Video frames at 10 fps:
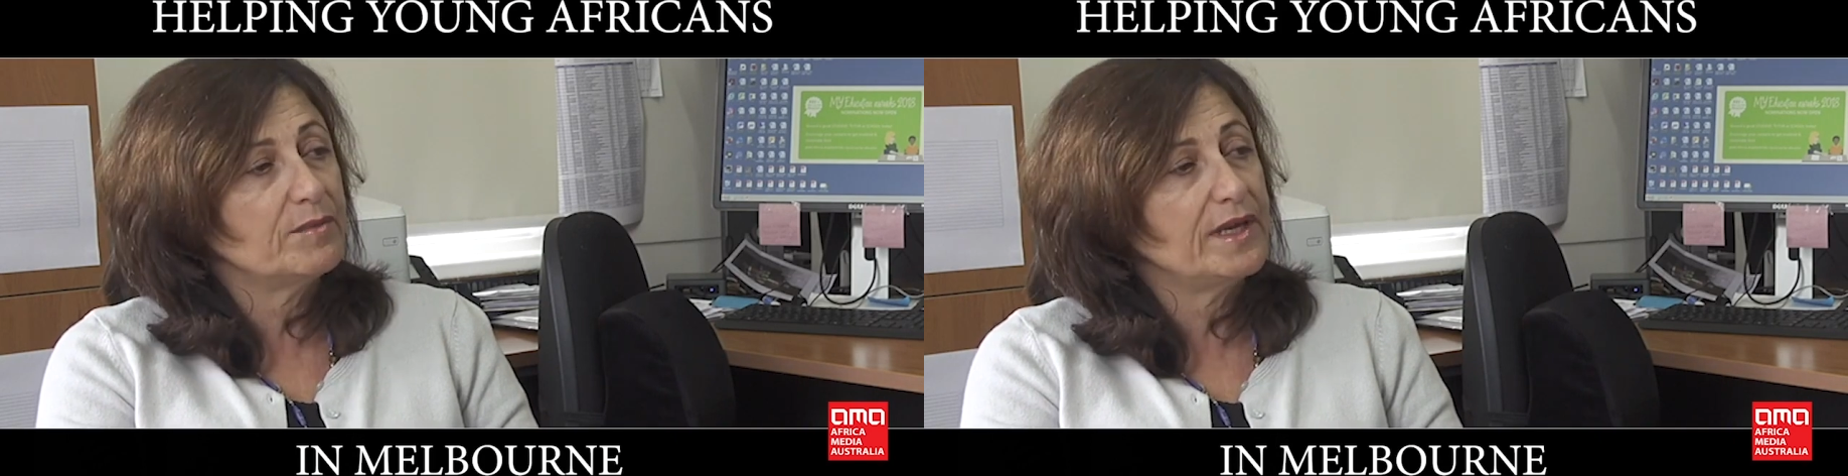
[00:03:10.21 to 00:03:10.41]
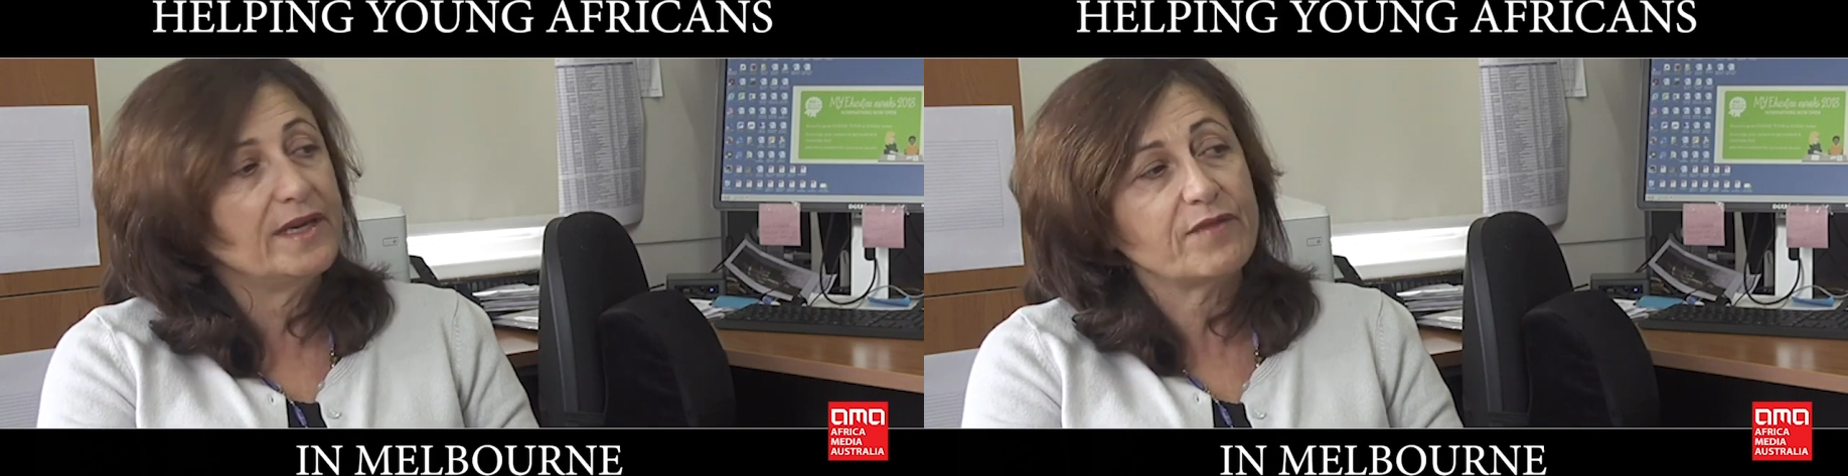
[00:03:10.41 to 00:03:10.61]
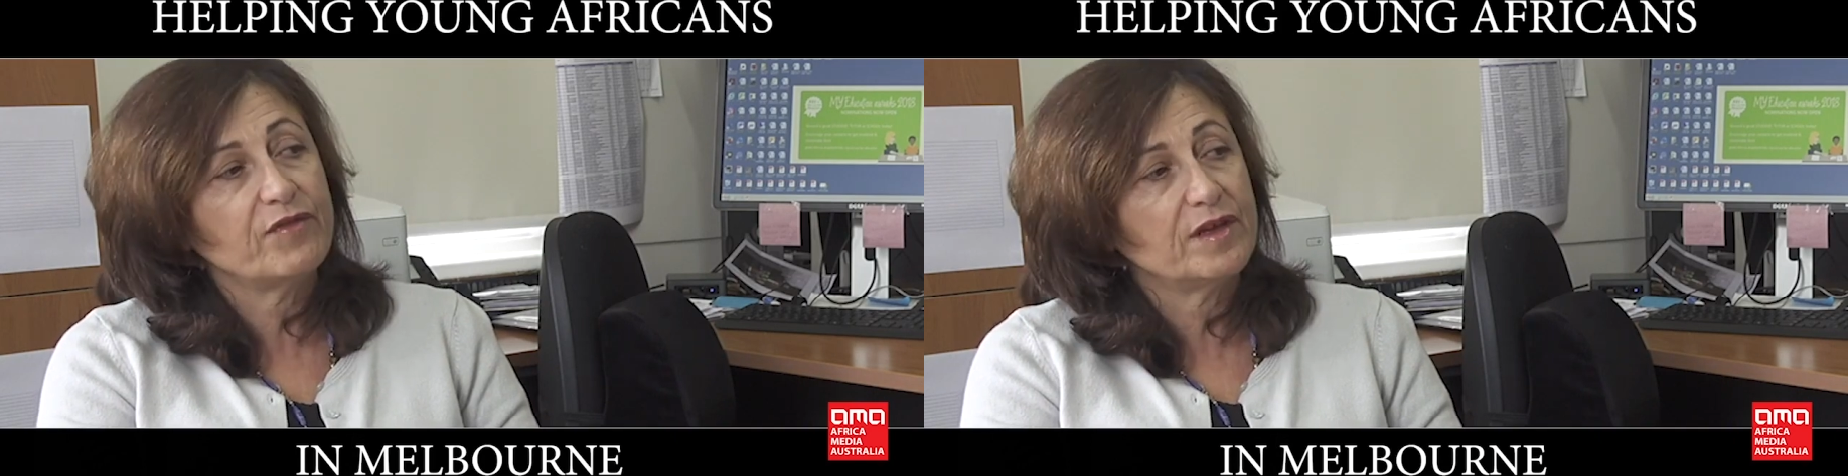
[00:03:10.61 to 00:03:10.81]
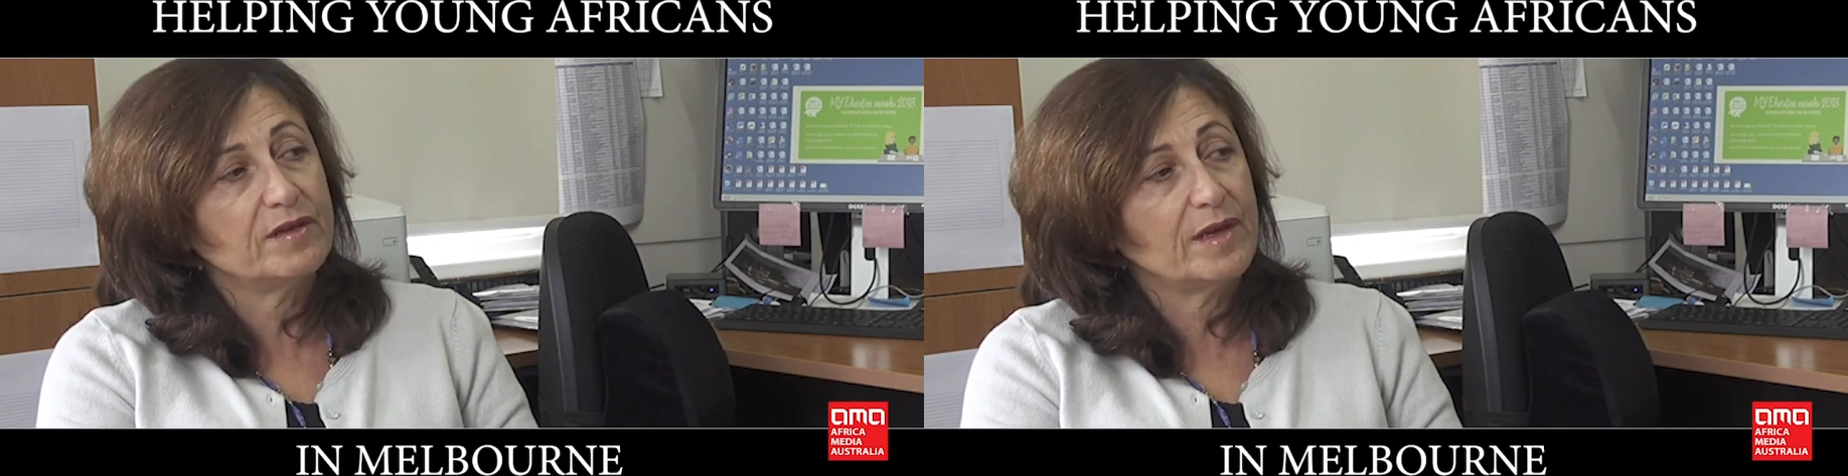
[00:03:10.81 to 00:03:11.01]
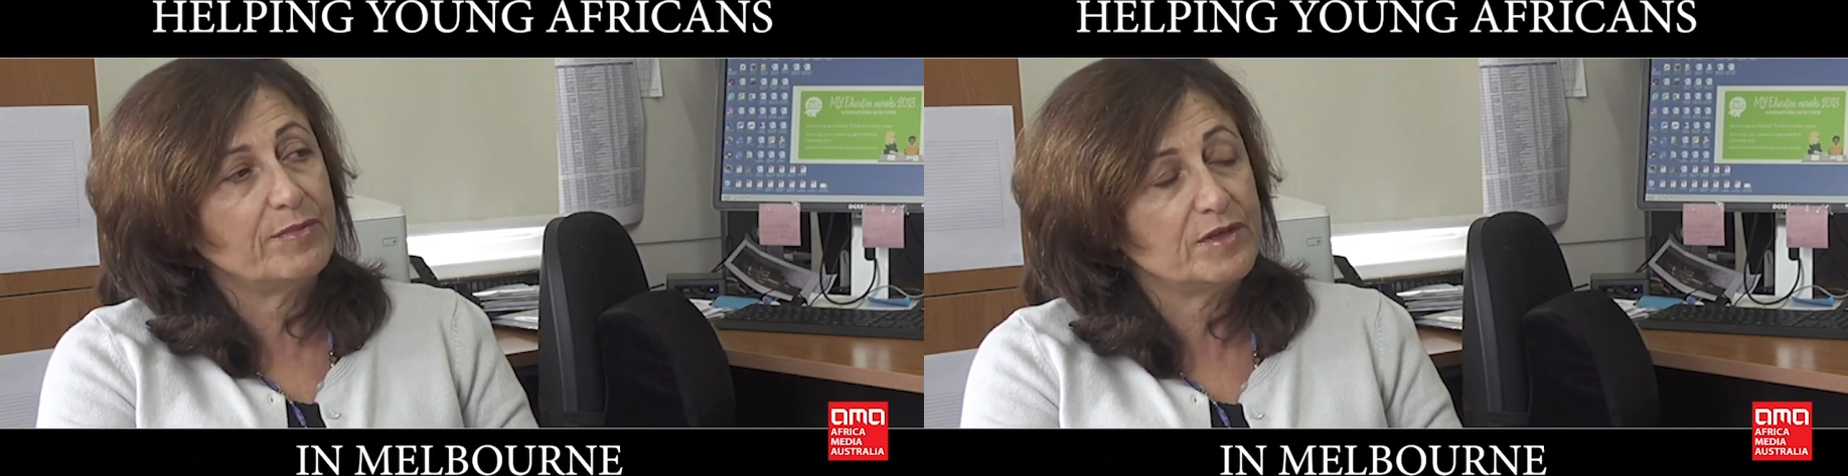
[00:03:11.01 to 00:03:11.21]
to be
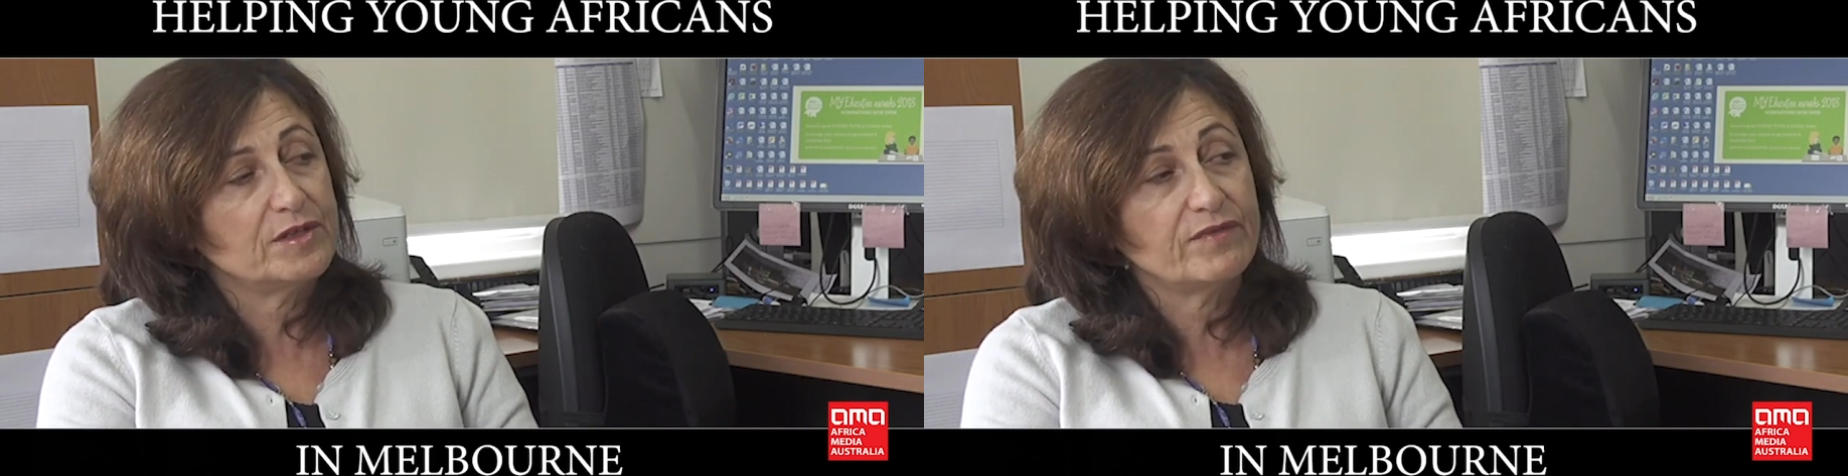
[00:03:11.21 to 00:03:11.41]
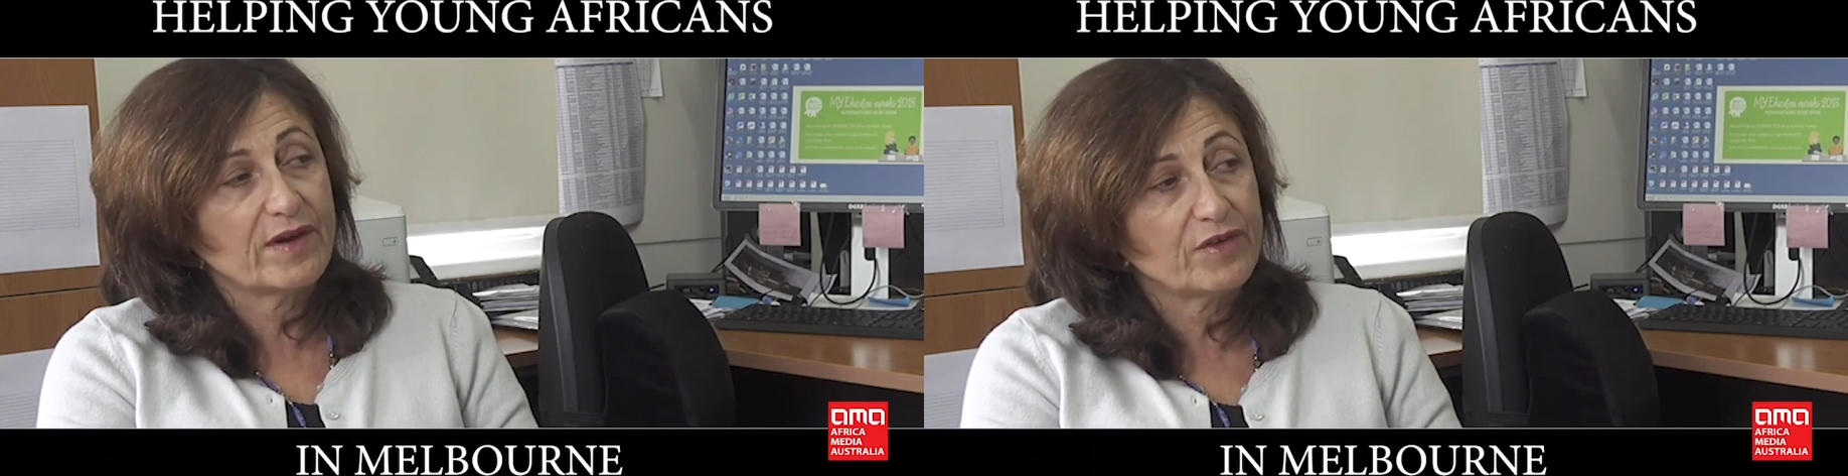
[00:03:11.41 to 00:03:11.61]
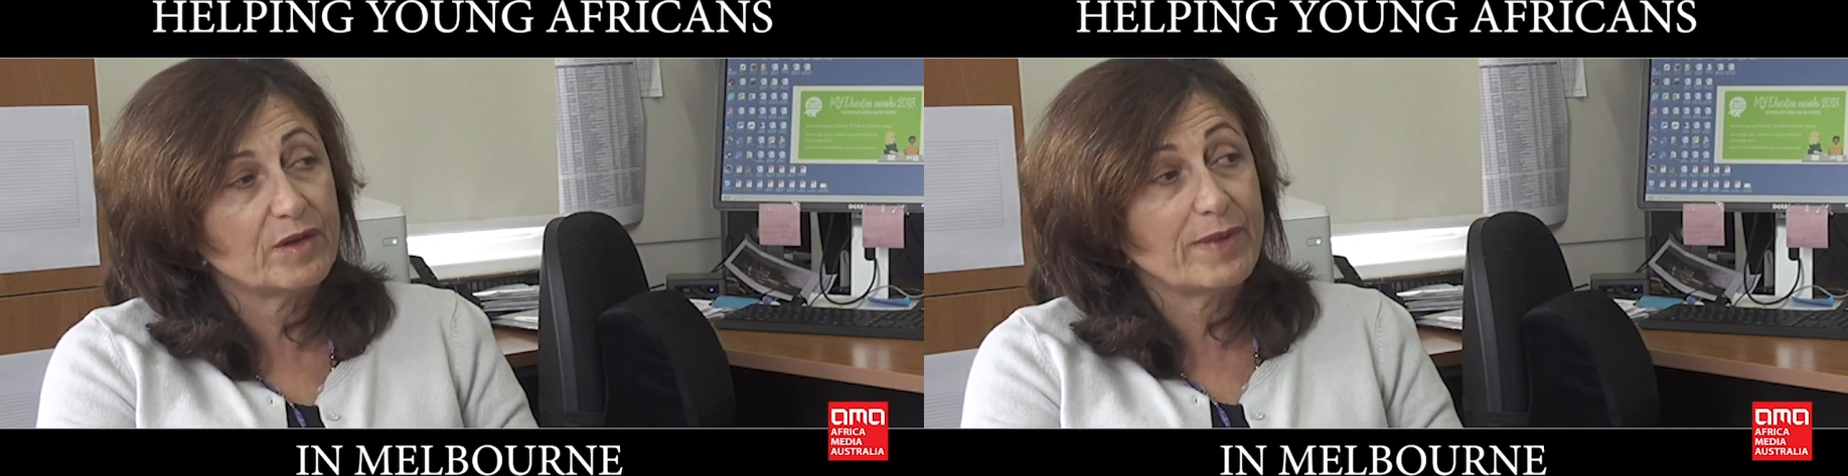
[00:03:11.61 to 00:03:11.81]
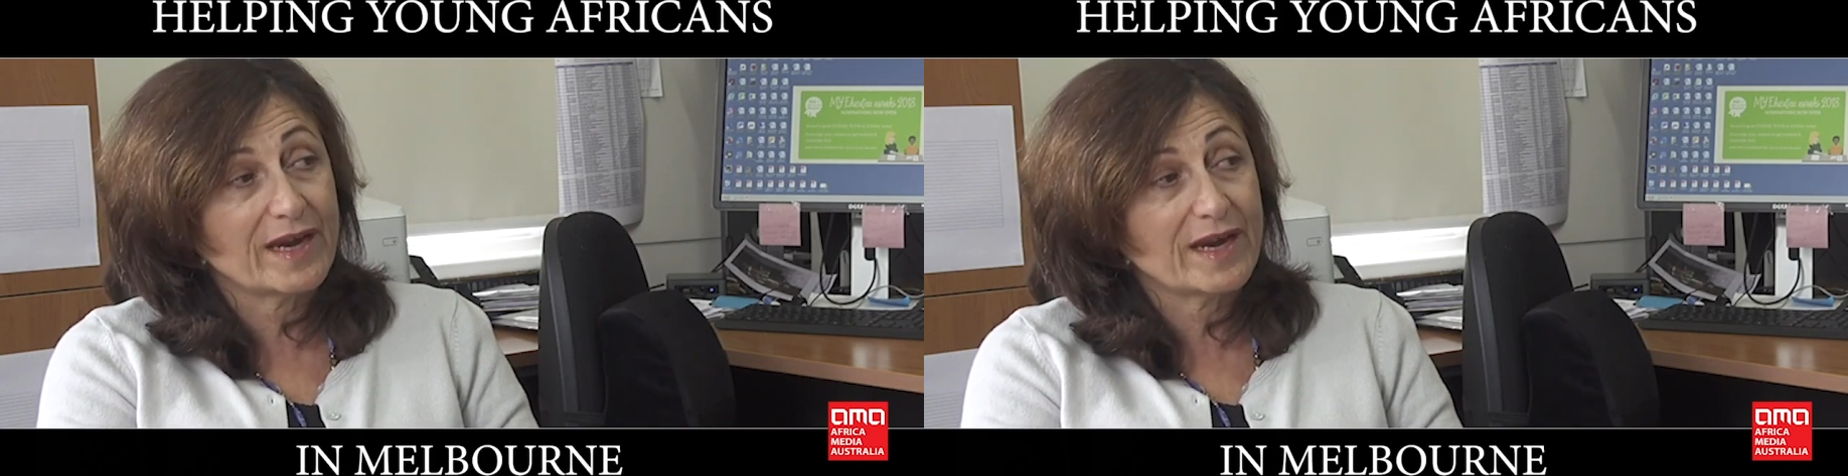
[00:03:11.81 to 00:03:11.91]
a person of African